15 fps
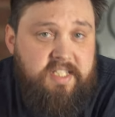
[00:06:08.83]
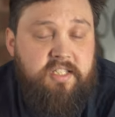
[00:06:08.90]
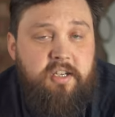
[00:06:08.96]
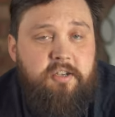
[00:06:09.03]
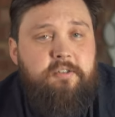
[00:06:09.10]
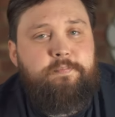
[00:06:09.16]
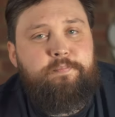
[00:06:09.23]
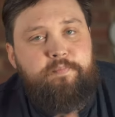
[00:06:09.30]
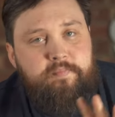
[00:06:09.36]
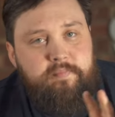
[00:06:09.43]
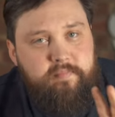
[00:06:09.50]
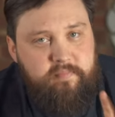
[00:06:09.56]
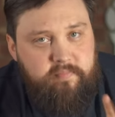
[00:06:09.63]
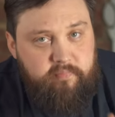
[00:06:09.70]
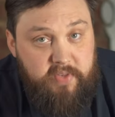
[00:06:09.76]
So
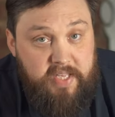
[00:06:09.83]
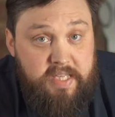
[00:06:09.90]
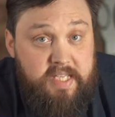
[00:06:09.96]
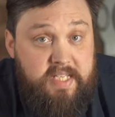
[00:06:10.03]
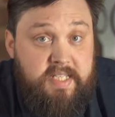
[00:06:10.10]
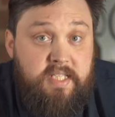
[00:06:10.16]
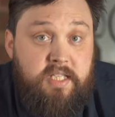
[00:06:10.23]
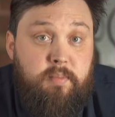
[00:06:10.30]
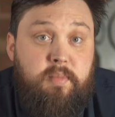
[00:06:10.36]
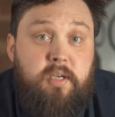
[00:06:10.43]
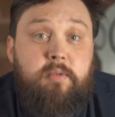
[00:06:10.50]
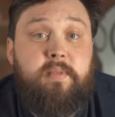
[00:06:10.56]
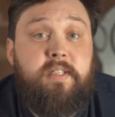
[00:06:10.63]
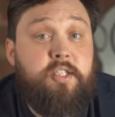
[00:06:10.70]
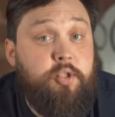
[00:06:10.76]
this is the
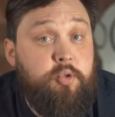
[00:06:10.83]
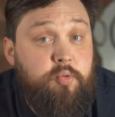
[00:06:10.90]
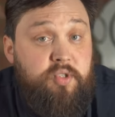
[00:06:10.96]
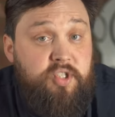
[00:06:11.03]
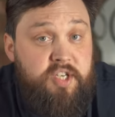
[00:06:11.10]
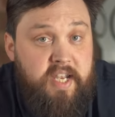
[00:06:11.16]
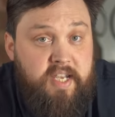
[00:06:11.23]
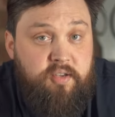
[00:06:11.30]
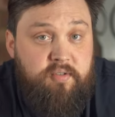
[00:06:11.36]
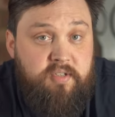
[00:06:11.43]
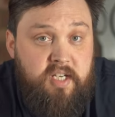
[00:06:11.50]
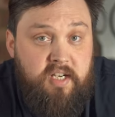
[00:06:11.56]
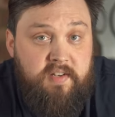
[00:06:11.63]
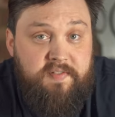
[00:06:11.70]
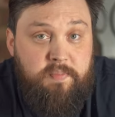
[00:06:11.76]
moment to check your
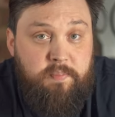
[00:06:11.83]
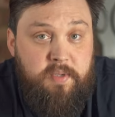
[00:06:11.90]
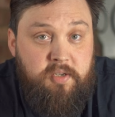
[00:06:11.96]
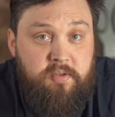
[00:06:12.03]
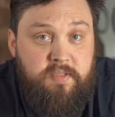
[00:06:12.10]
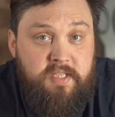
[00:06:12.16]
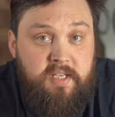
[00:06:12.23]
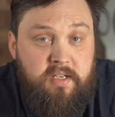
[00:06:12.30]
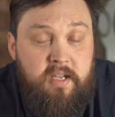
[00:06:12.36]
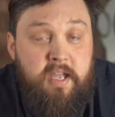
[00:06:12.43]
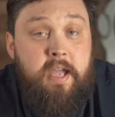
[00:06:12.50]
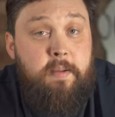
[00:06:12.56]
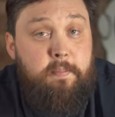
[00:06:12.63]
dive computer,